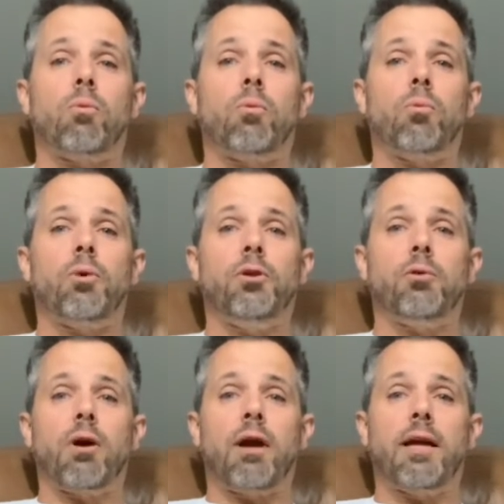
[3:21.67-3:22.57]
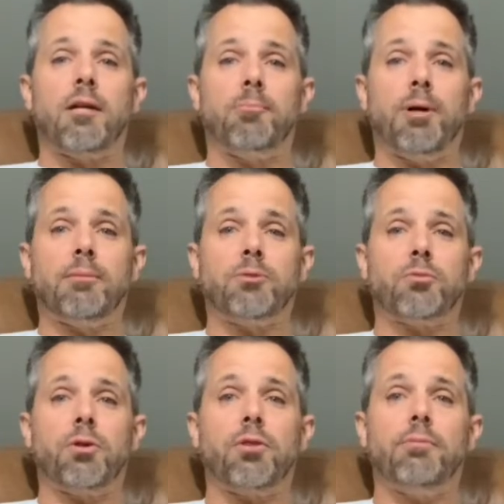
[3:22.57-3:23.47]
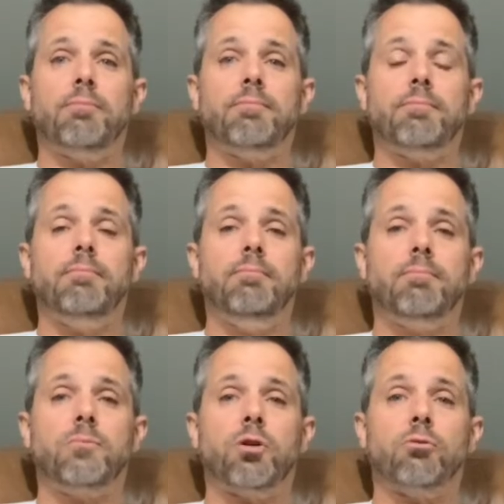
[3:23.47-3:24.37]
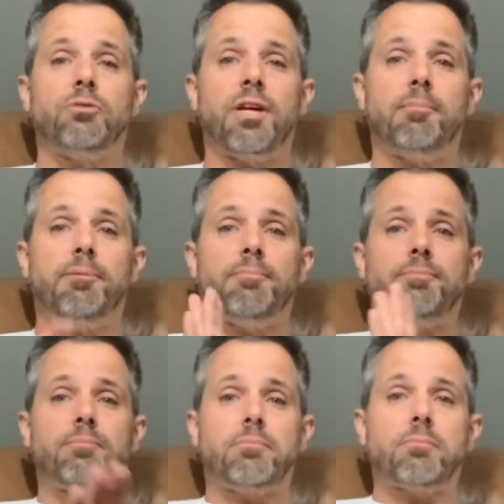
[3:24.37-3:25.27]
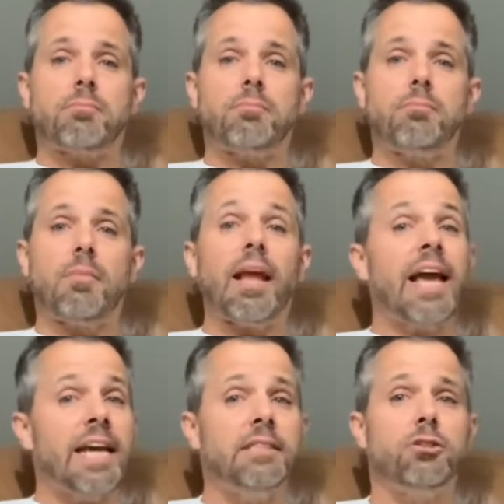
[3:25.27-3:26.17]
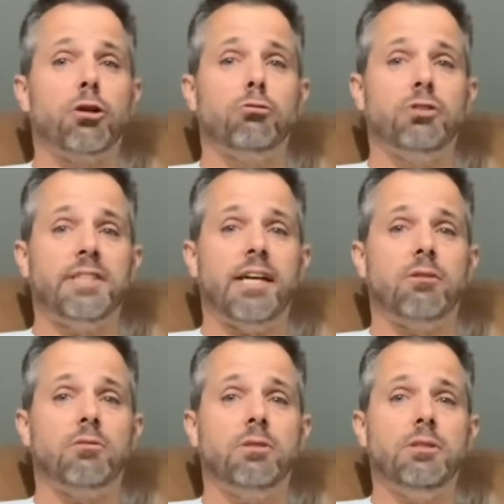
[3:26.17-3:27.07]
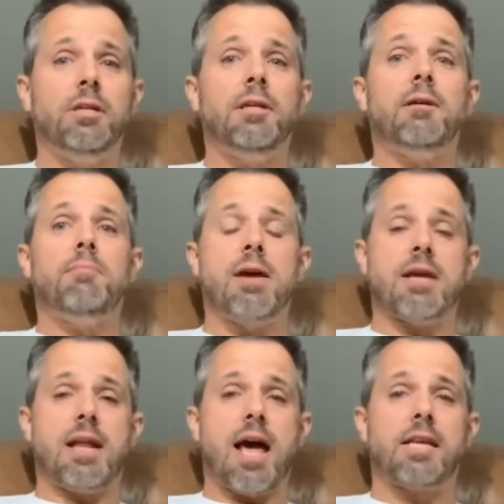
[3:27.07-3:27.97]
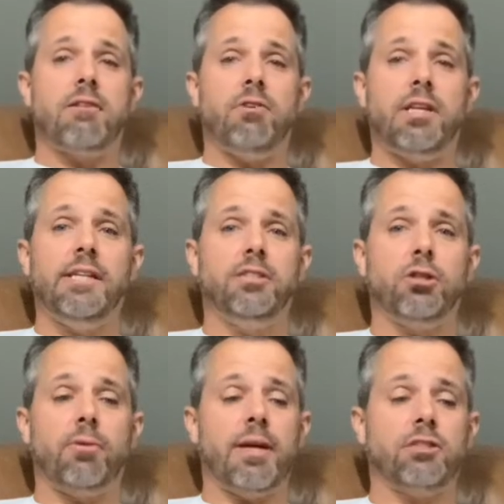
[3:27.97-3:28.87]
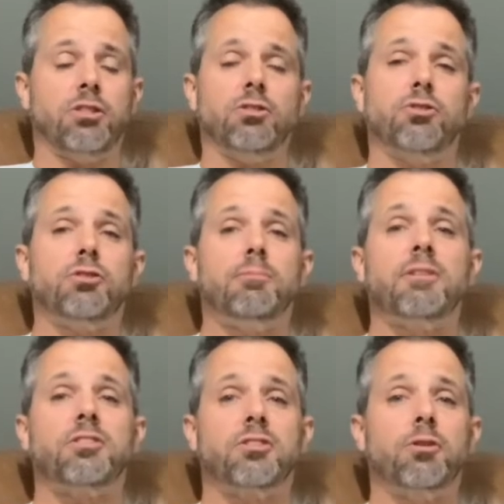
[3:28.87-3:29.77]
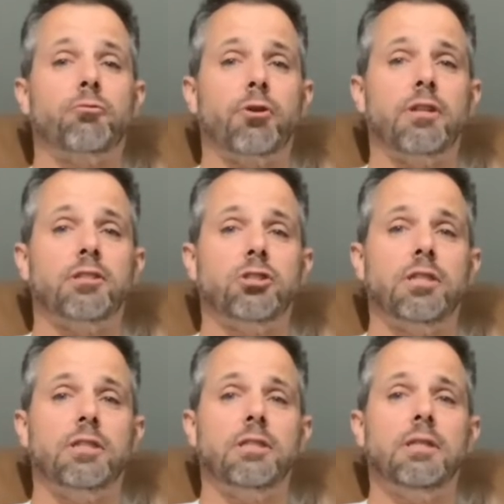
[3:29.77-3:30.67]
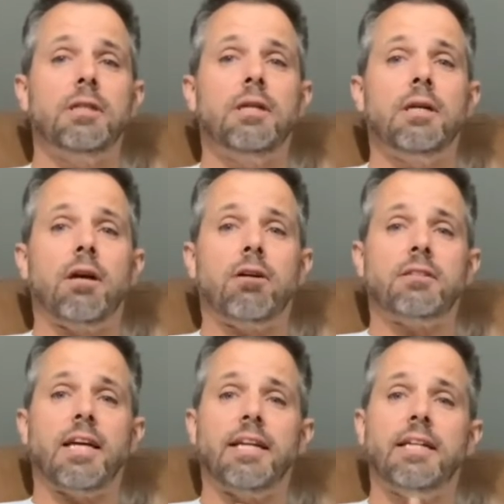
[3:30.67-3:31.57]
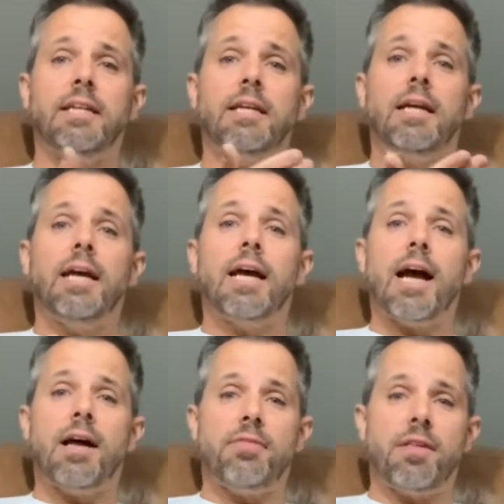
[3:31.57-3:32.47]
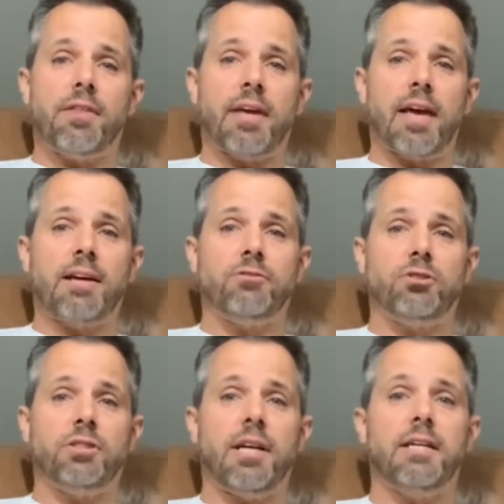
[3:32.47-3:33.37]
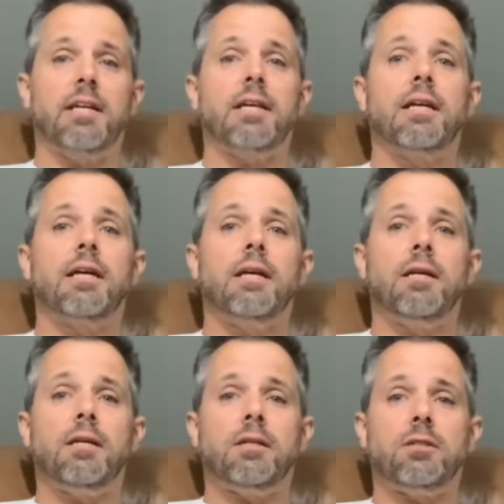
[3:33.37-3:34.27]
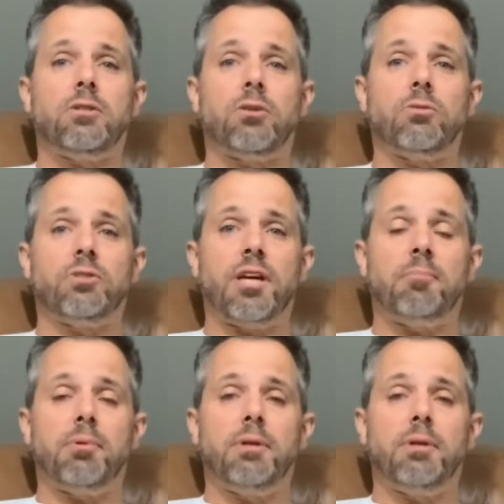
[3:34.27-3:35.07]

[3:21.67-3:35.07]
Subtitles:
We do our ankle pumps with toes up and toes down, make it active in each direction, so the muscles in the front of the shin are tightening and then the calves are tightening. Toes up,